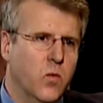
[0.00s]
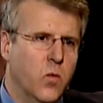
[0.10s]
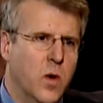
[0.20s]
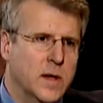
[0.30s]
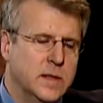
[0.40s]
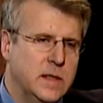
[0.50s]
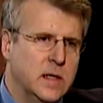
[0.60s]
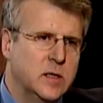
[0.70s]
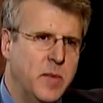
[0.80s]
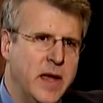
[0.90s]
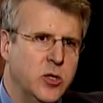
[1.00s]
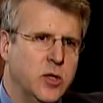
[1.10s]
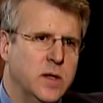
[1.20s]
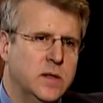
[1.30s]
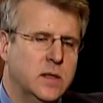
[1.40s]
was the
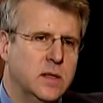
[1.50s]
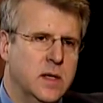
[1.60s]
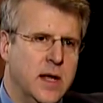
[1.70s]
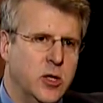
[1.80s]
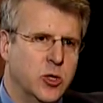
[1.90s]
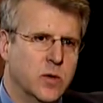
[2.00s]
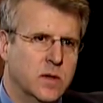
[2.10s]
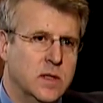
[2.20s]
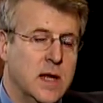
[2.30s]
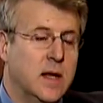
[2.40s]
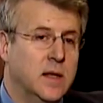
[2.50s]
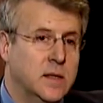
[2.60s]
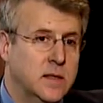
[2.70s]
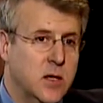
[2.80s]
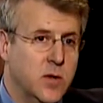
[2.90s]
expansionist nature, the deadly
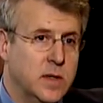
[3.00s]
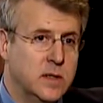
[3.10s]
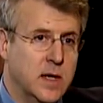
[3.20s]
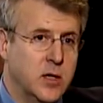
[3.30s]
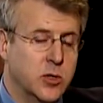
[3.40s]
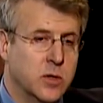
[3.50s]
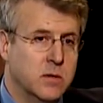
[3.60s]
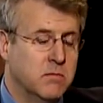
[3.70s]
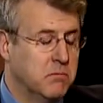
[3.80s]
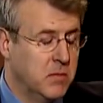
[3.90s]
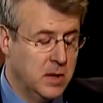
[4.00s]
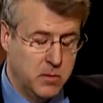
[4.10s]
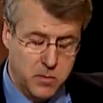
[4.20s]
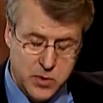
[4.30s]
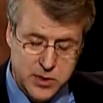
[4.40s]
serious nature,
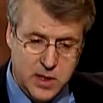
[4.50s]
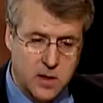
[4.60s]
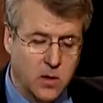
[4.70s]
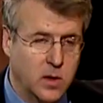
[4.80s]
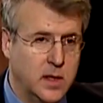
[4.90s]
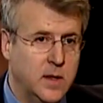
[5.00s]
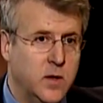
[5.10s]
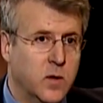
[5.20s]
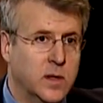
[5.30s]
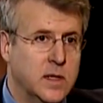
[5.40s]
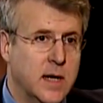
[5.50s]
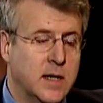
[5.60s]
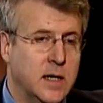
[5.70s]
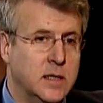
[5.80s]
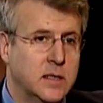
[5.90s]
particularly in the early
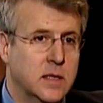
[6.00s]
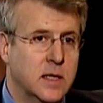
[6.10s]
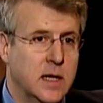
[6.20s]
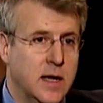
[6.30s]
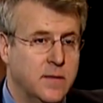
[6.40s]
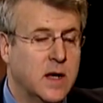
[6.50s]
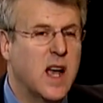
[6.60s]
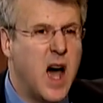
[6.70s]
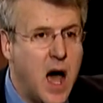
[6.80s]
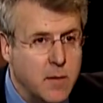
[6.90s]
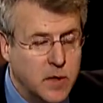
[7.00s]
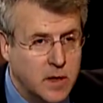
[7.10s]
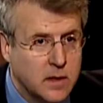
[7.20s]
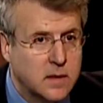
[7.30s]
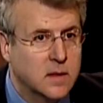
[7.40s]
decades, of
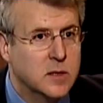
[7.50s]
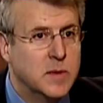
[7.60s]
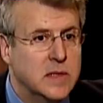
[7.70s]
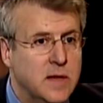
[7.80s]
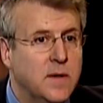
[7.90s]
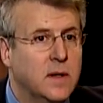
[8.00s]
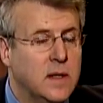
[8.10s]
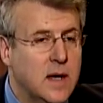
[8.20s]
the specifically